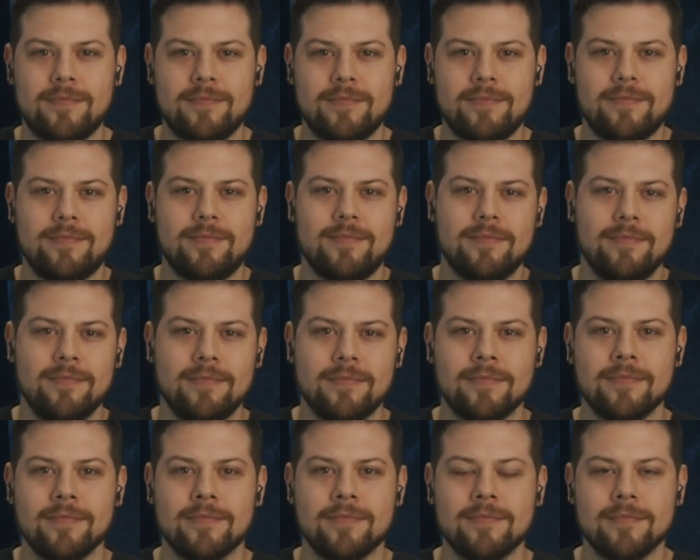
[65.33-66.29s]

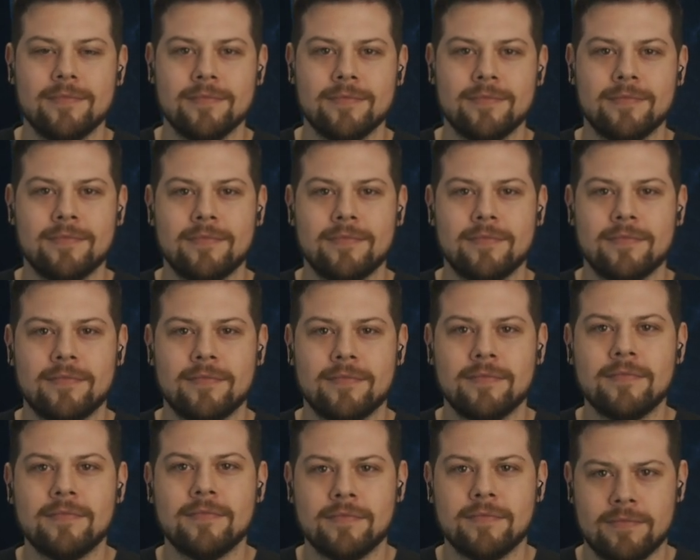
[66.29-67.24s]

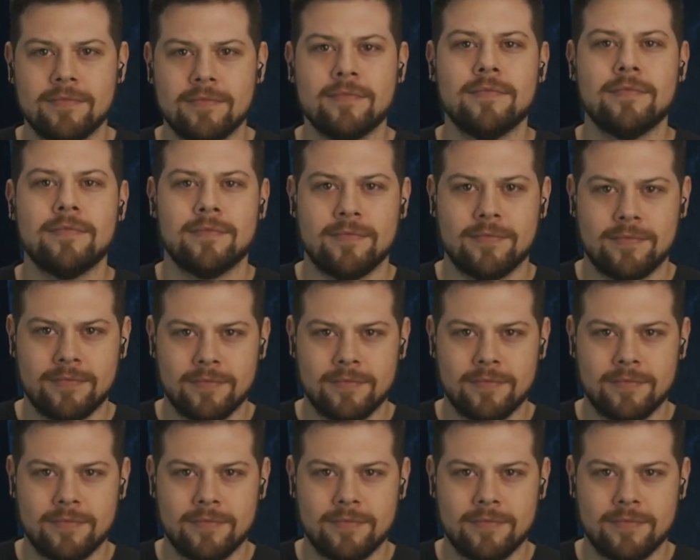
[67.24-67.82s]
The person shown says nothing.